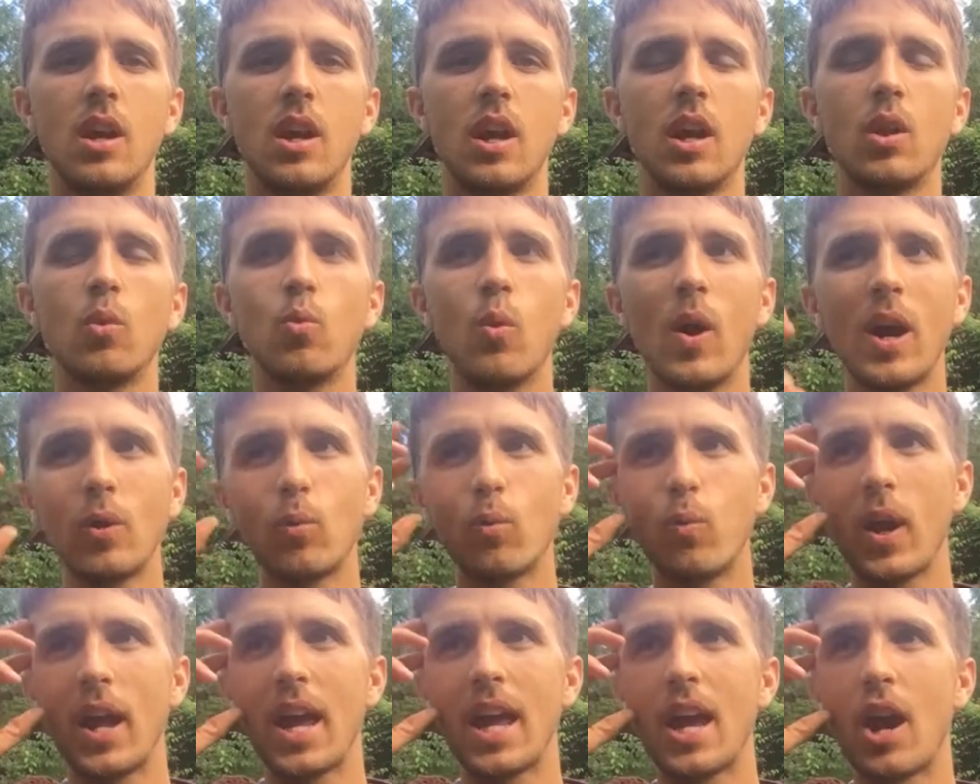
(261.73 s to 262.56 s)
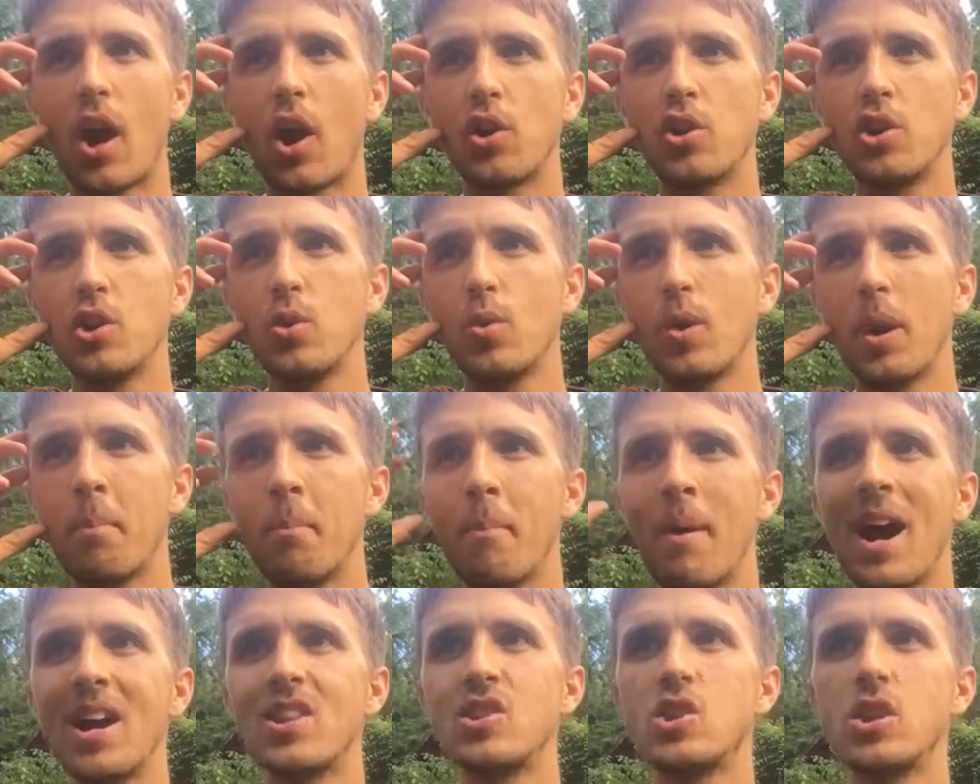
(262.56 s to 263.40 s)
In what way are you
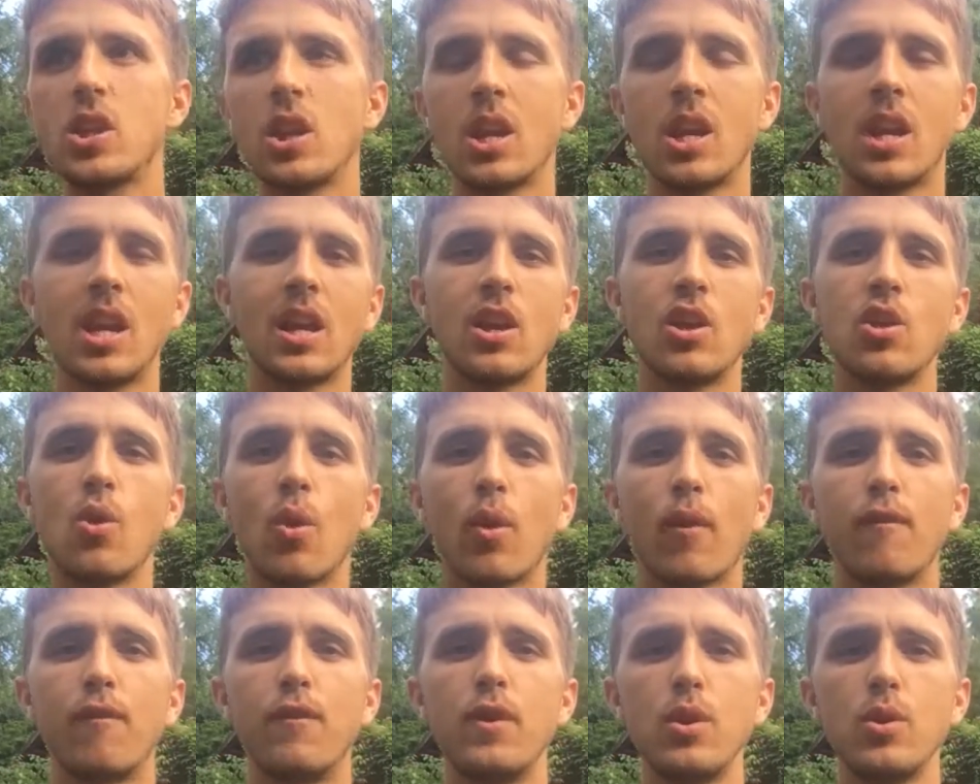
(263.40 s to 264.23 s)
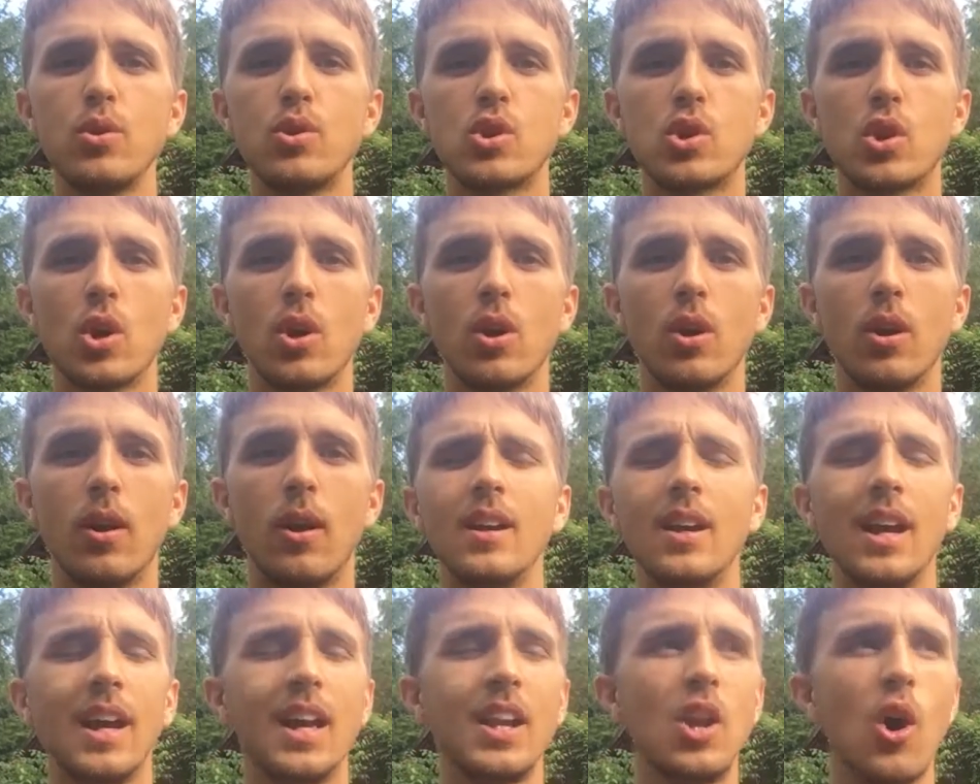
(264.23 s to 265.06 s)
imagining your future?
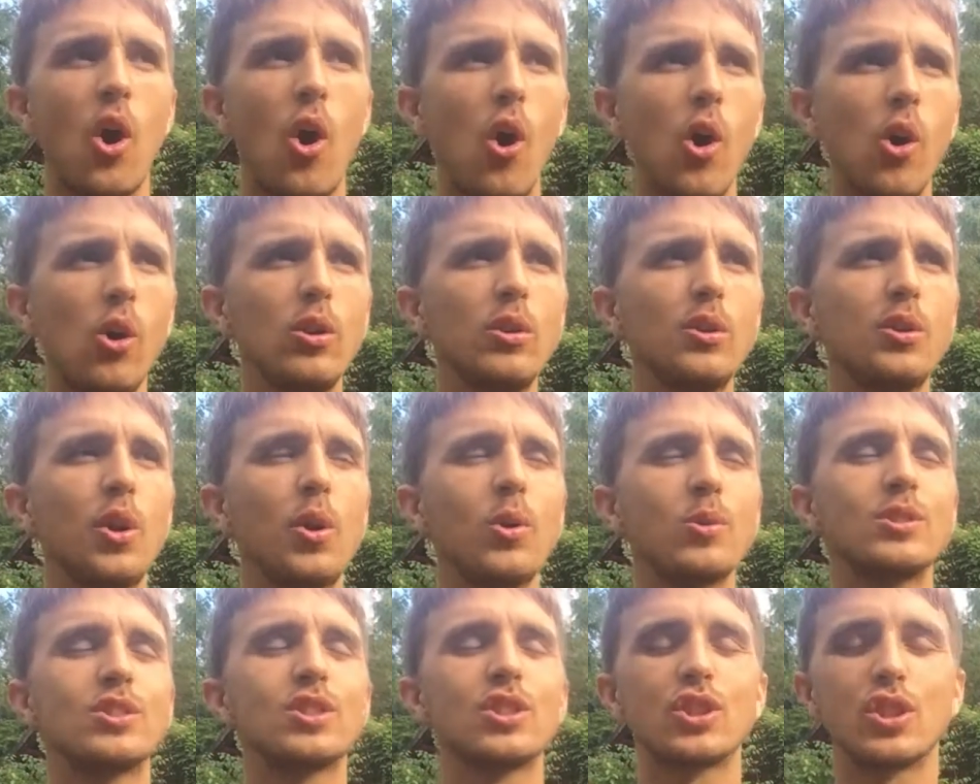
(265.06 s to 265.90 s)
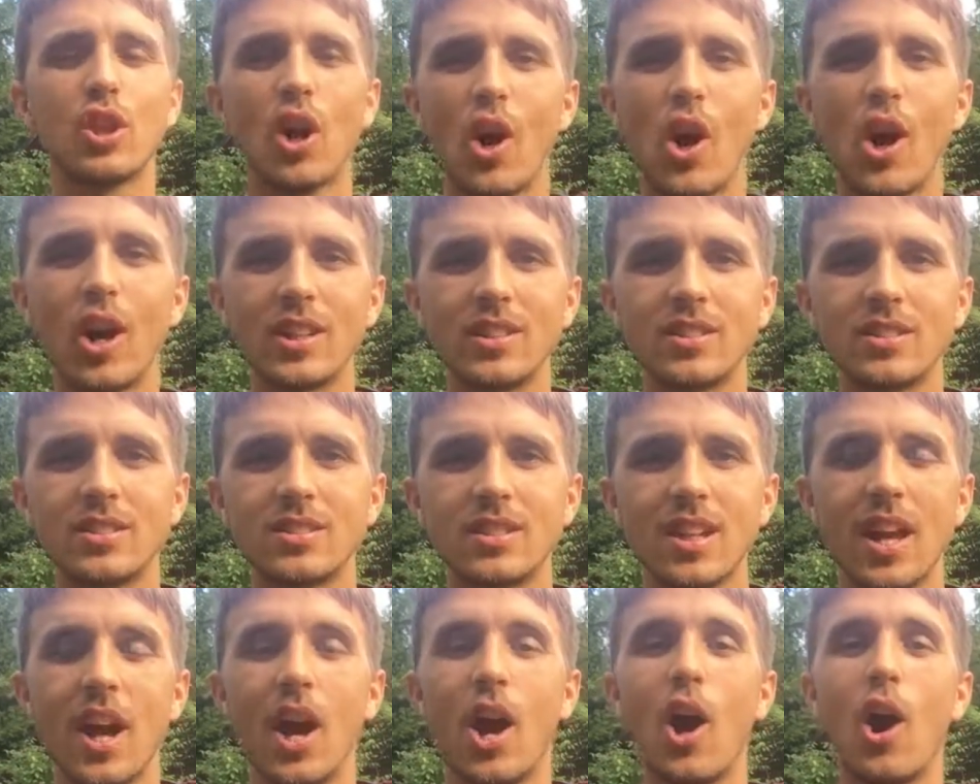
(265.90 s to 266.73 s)
And all those thoughts
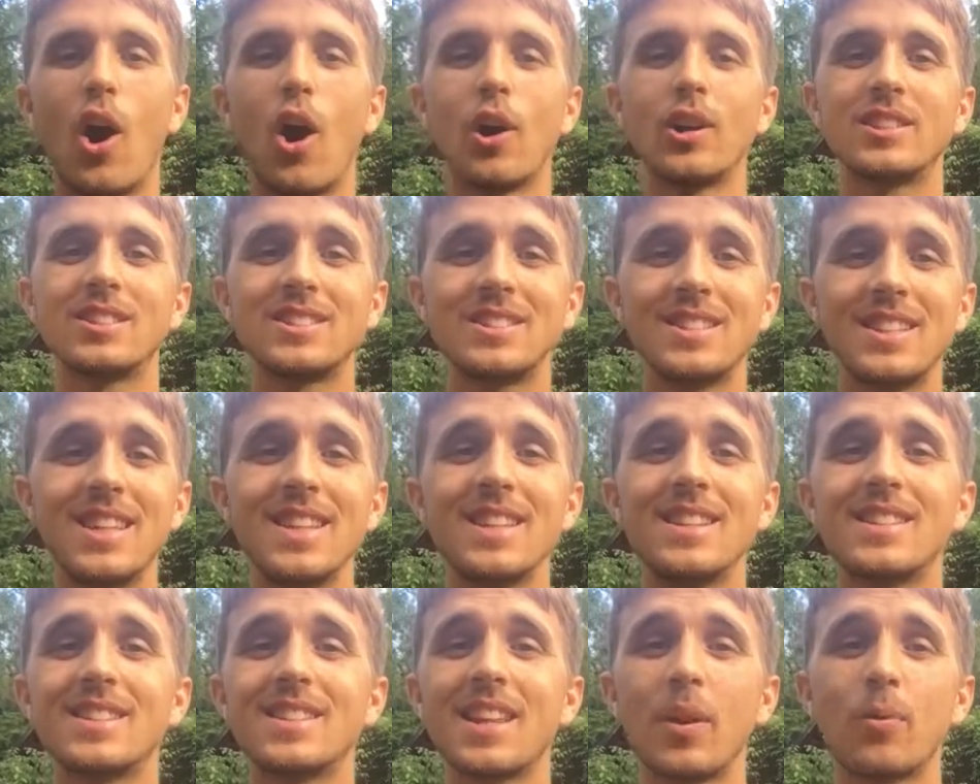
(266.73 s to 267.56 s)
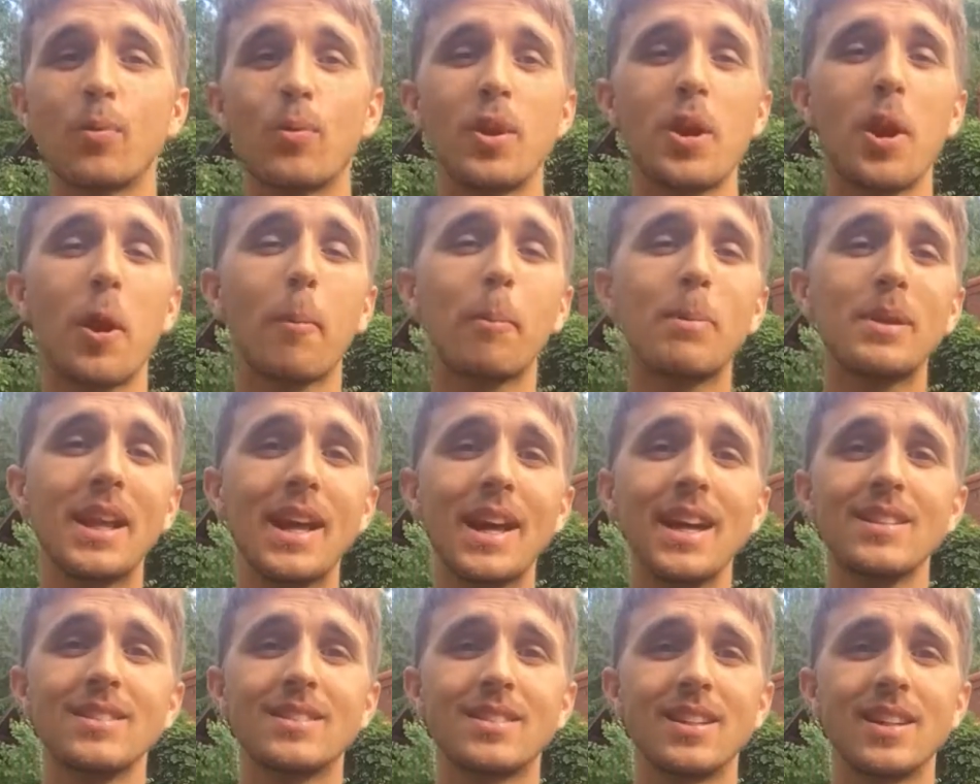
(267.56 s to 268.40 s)
are seeds that we are
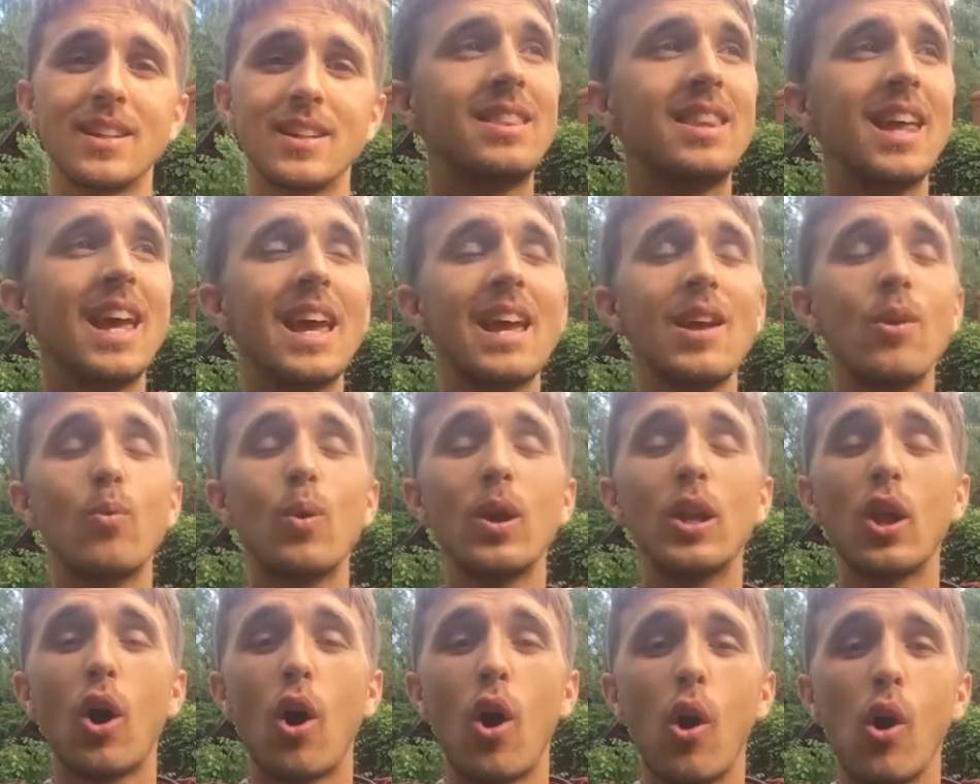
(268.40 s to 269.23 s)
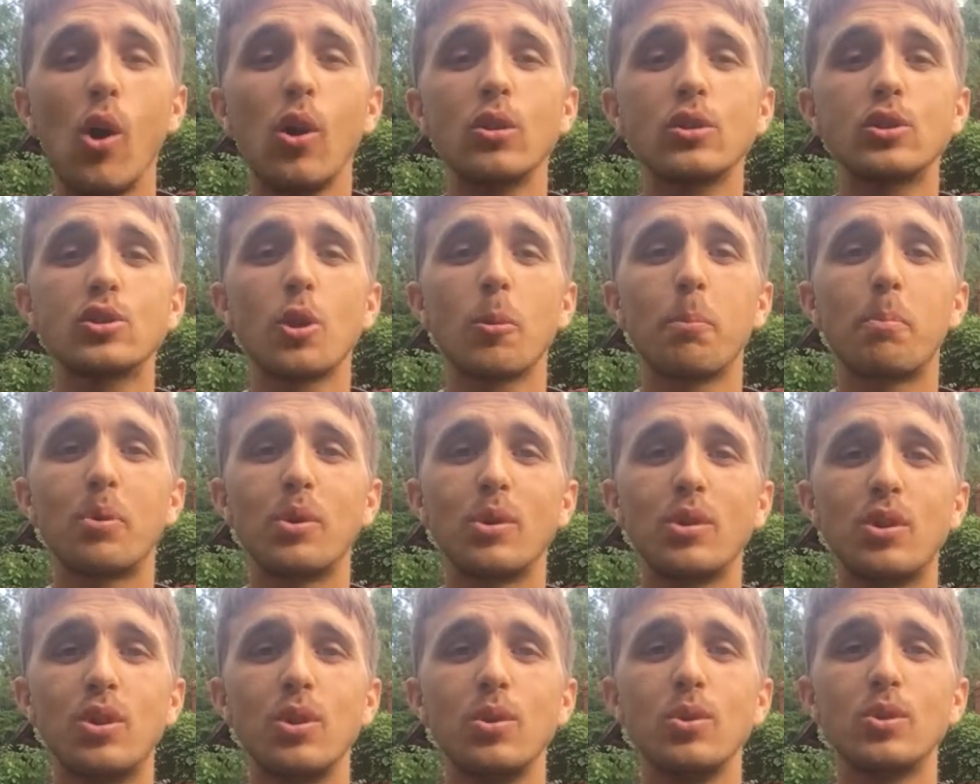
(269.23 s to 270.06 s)
planting. They will also
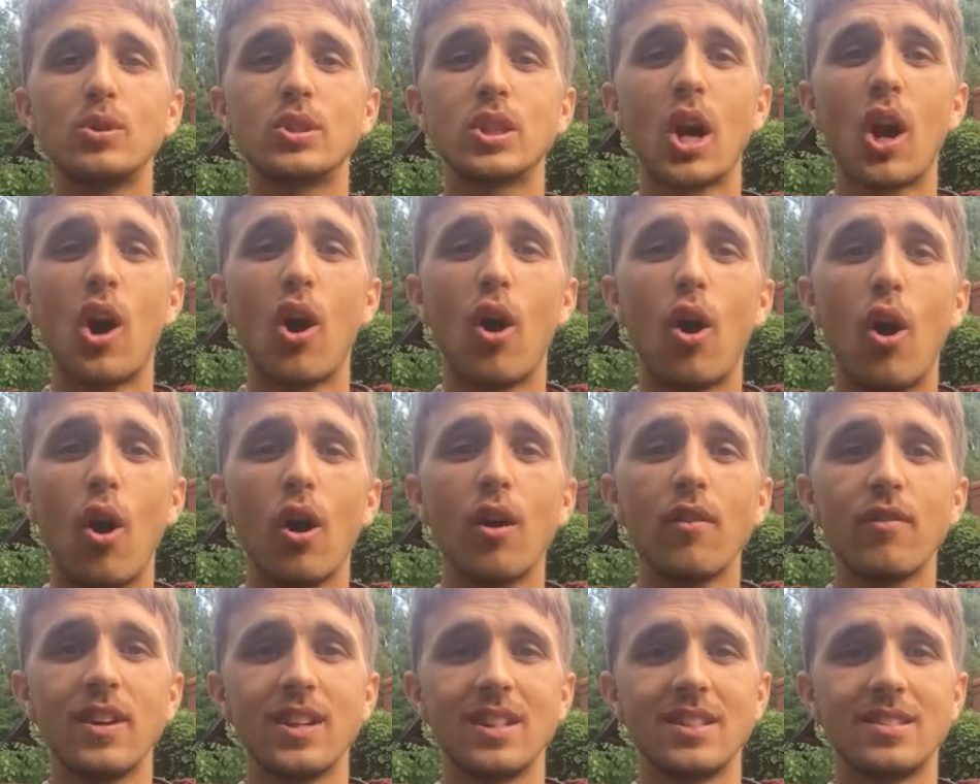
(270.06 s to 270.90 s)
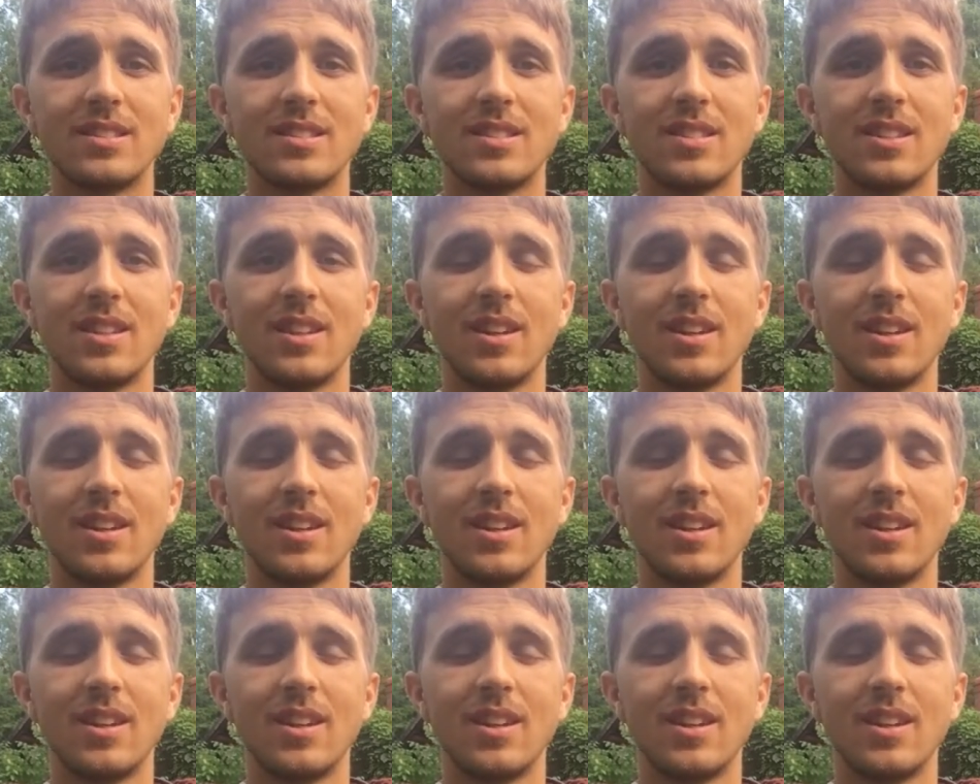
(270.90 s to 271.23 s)
produce a harvest.